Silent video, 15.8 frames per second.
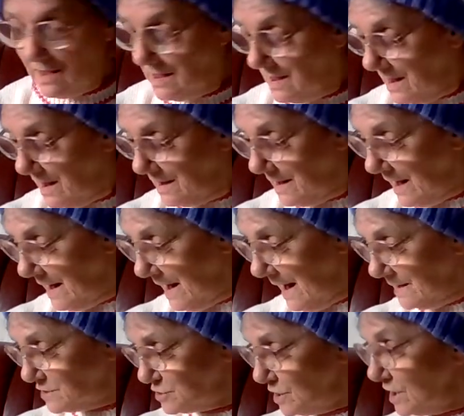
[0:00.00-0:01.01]
And I
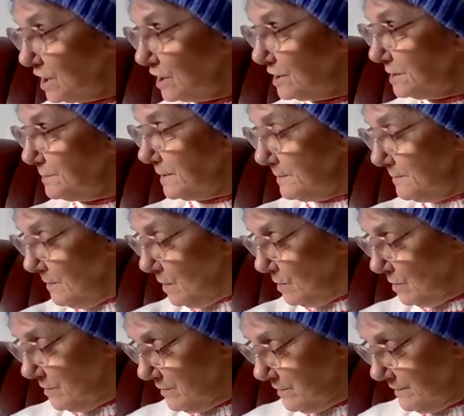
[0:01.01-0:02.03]
actually got a bit
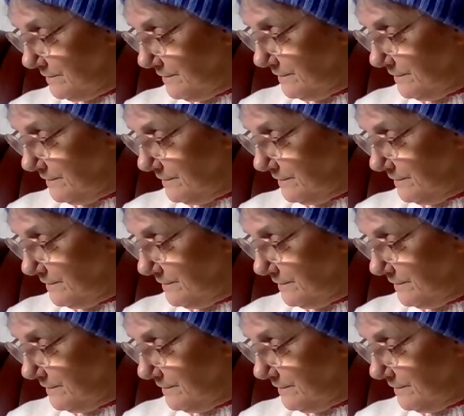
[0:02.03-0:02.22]
more of.